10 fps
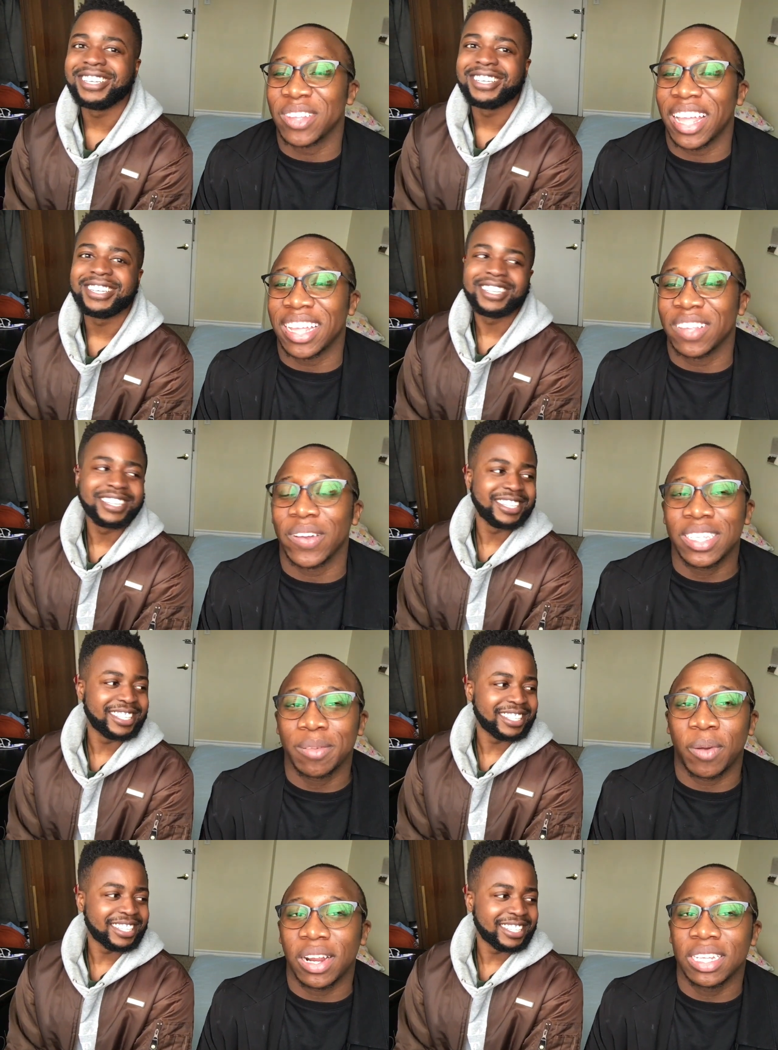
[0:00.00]
Speaker 1: But like the rest of the
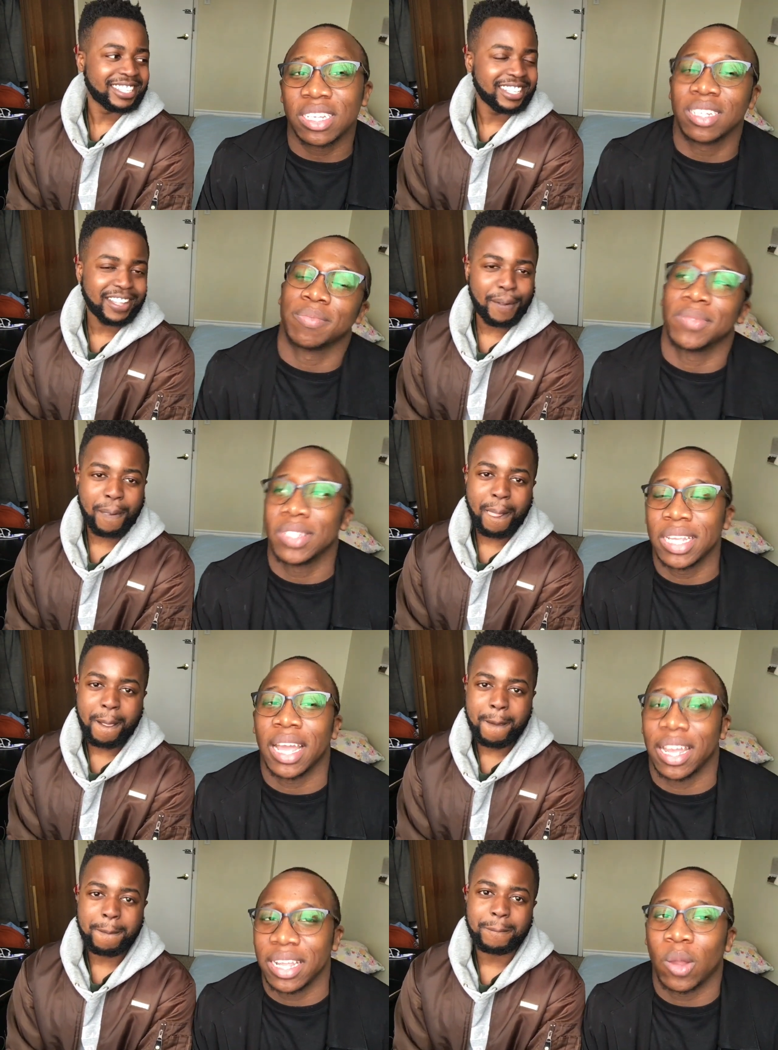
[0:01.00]
parties, yeah,
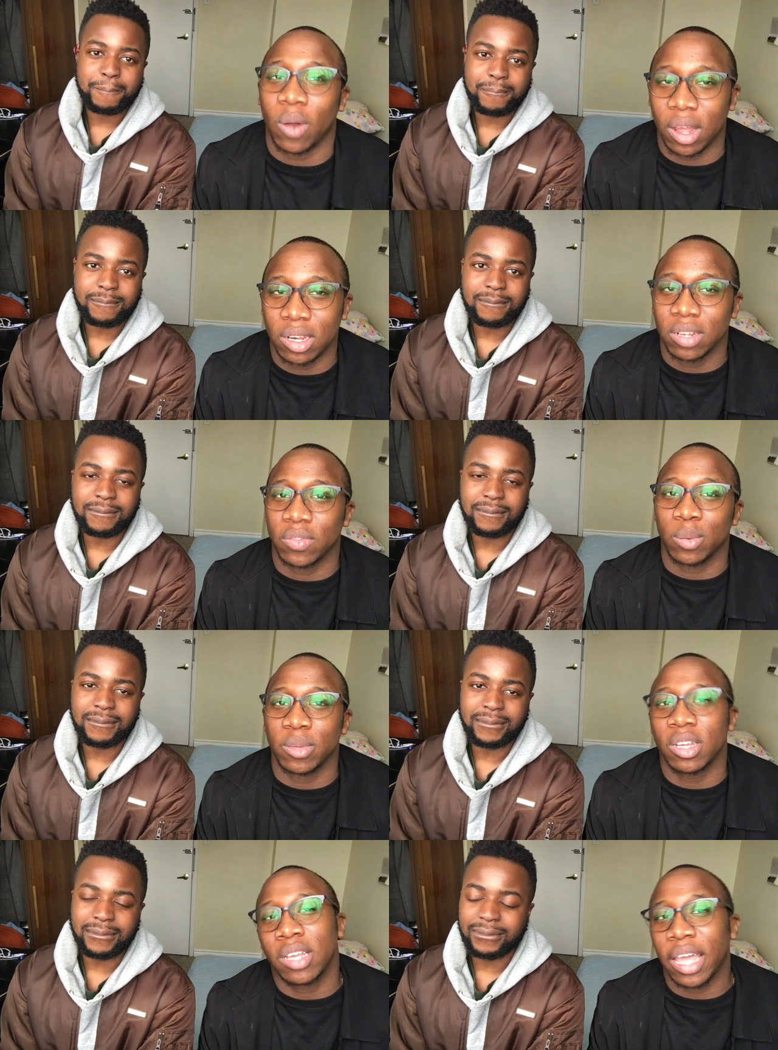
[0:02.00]
they go on. You feel
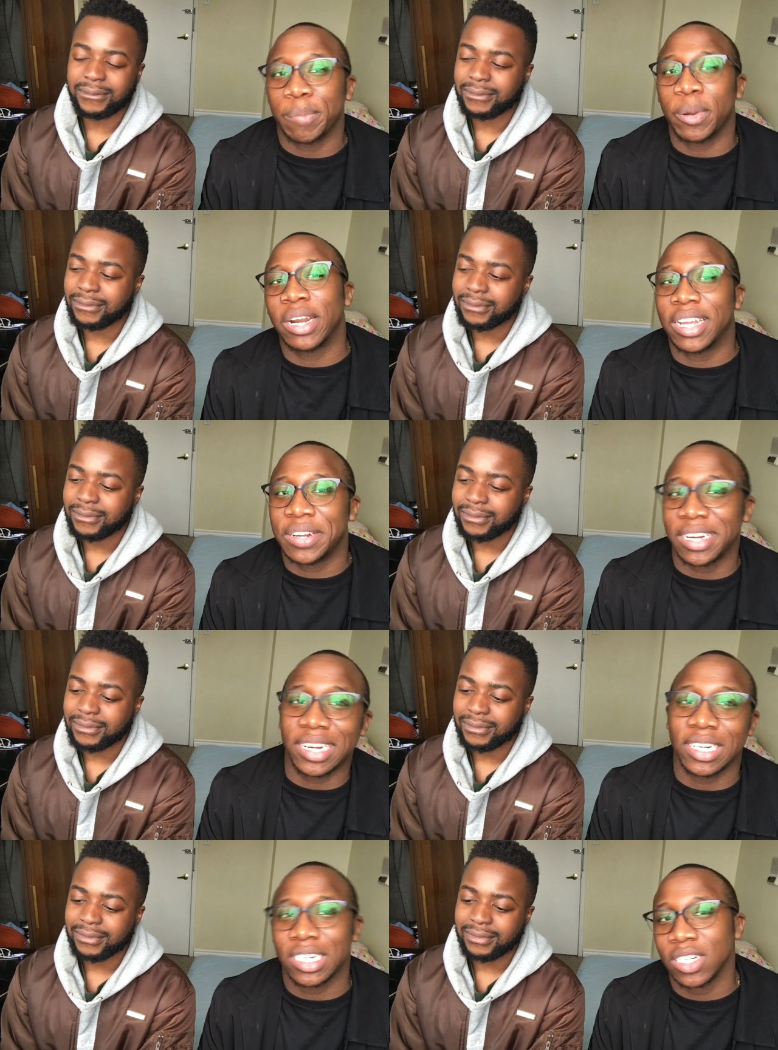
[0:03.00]
me? Yeah. Cat party here and there.
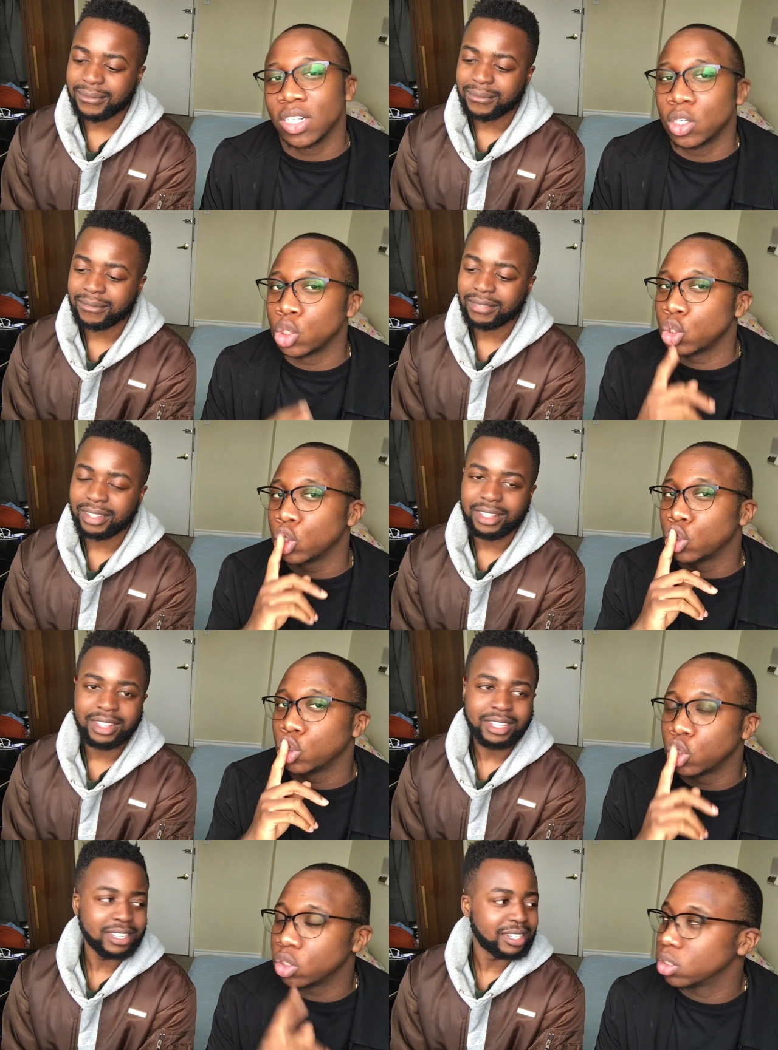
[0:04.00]
I
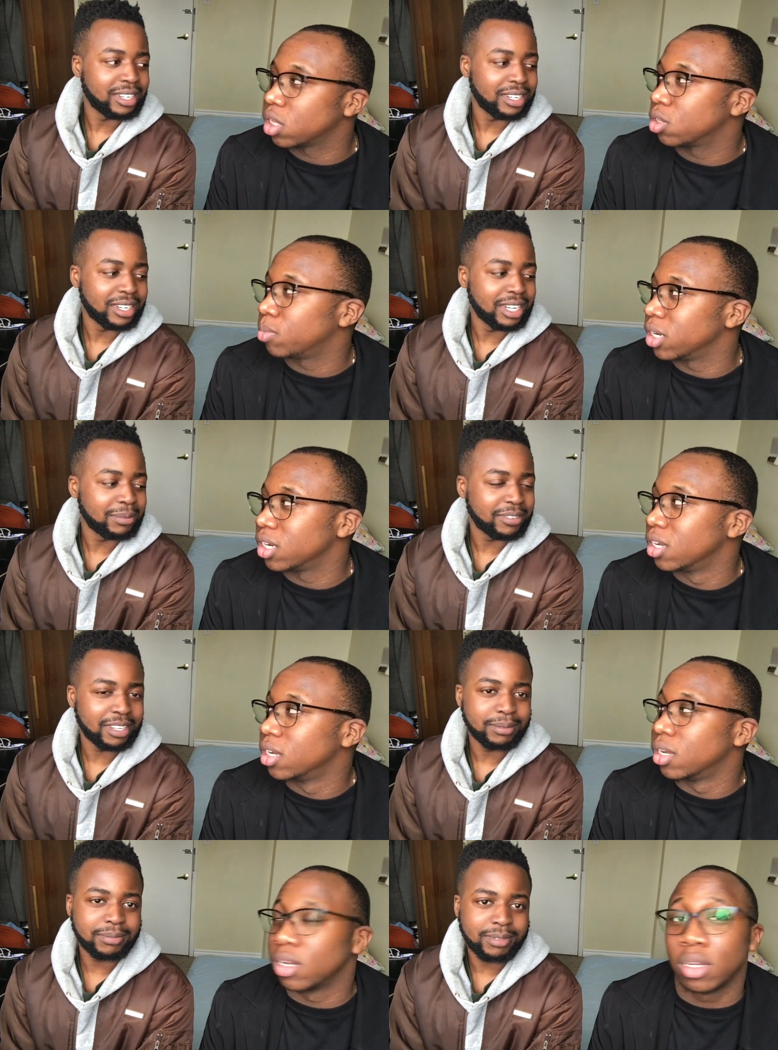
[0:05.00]
don't know. I
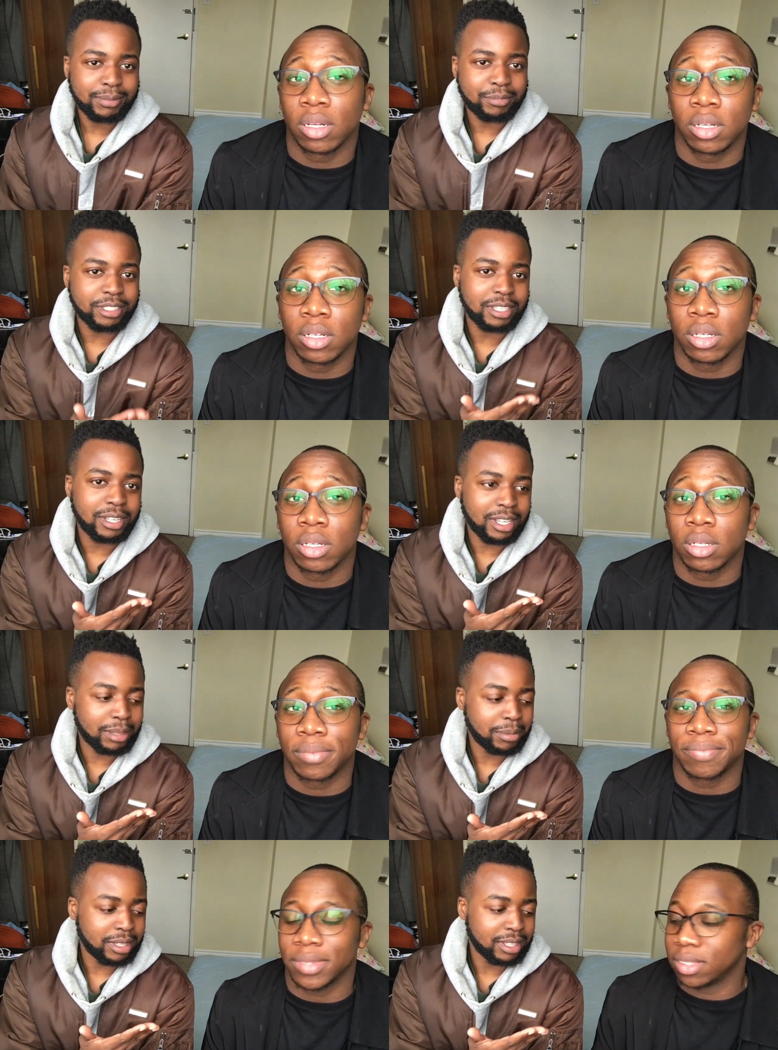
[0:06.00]
Speaker 2: have. Appreciate you linking
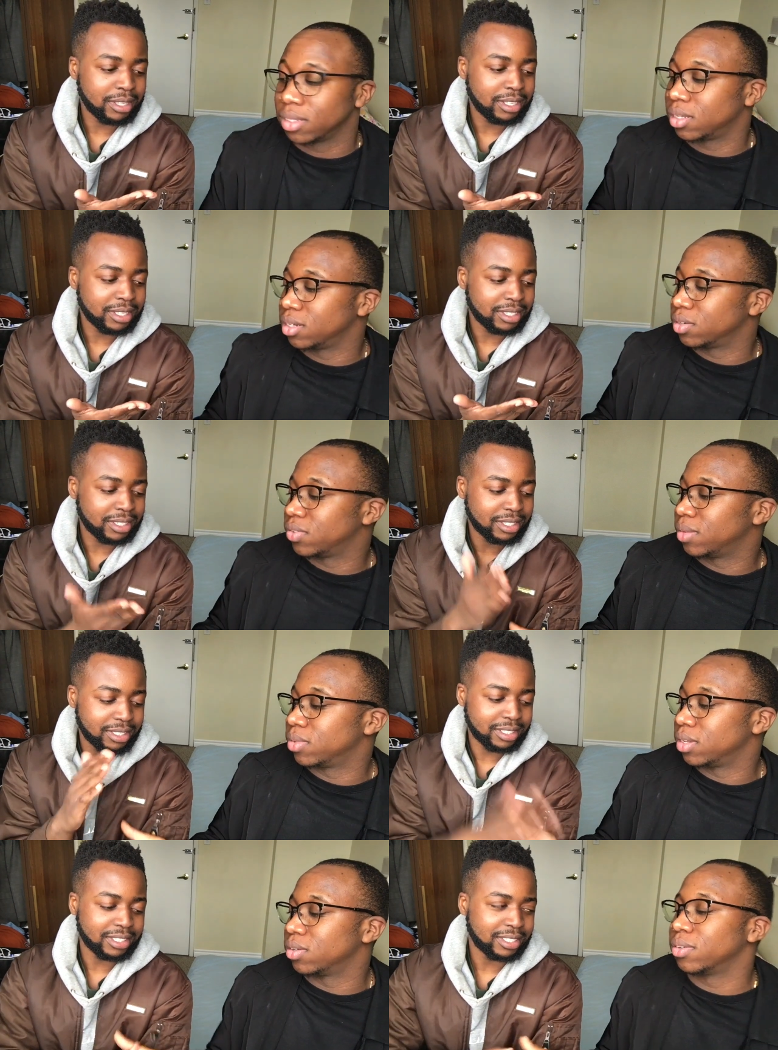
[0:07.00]
me.
Speaker 1: Don't know, fam.
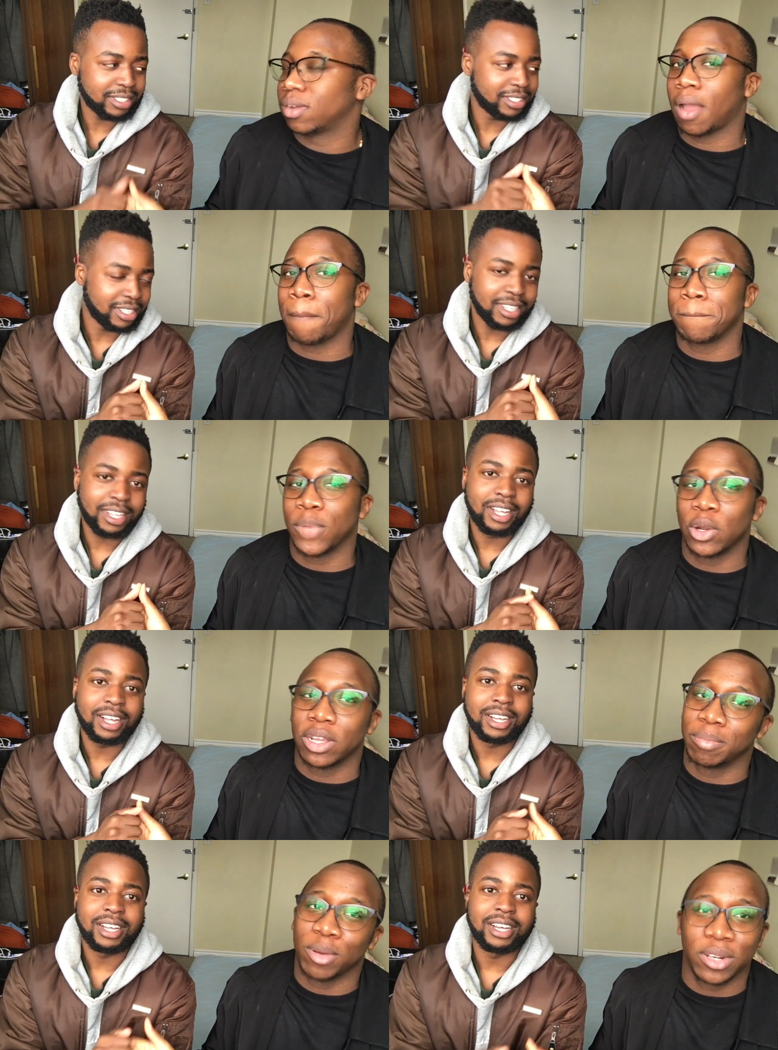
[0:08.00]
Don't know. Brody,
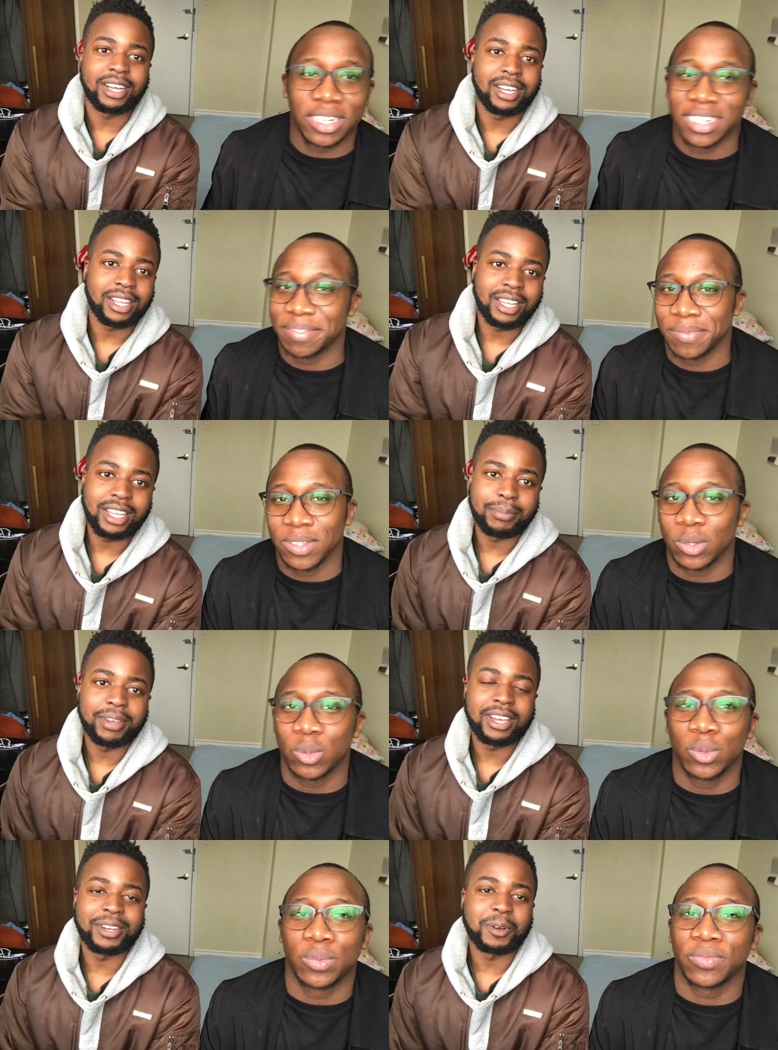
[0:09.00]
Brody.
Speaker 2: Hey
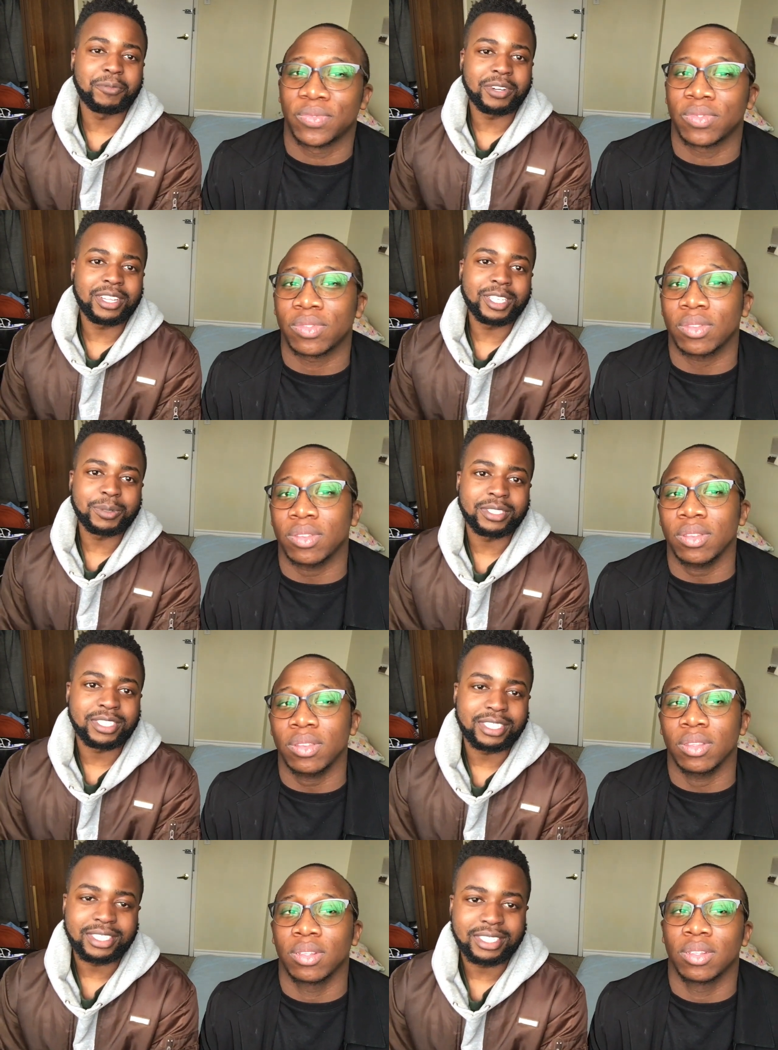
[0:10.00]
man. Hopefully this was
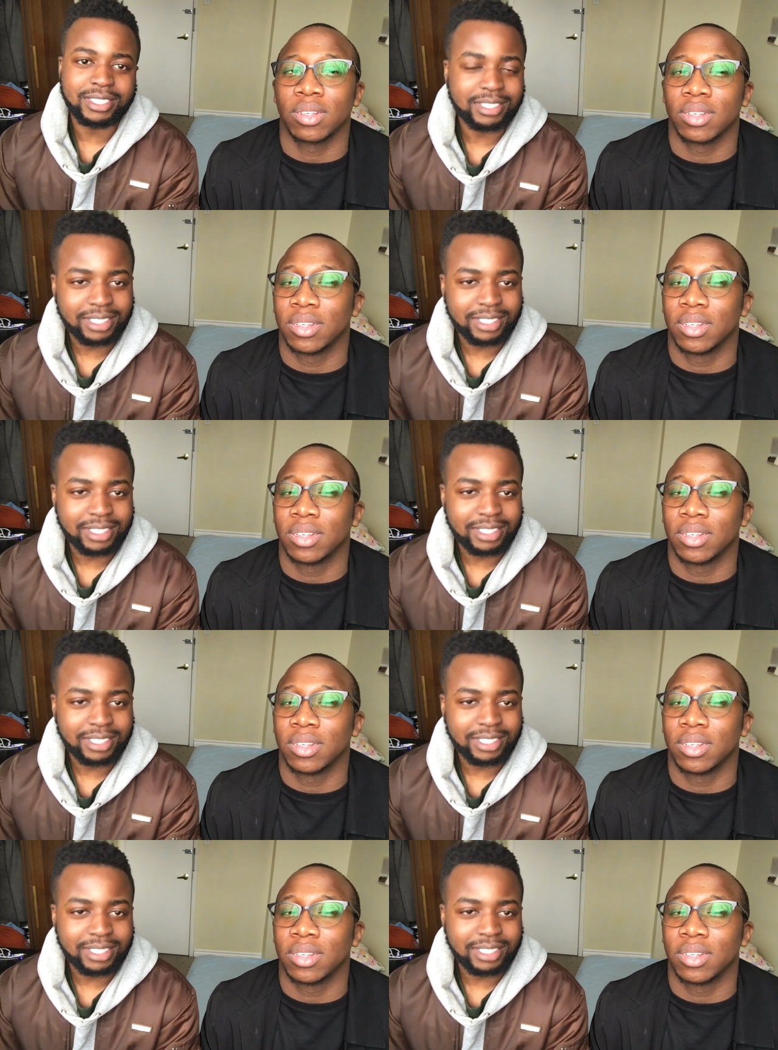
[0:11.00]
a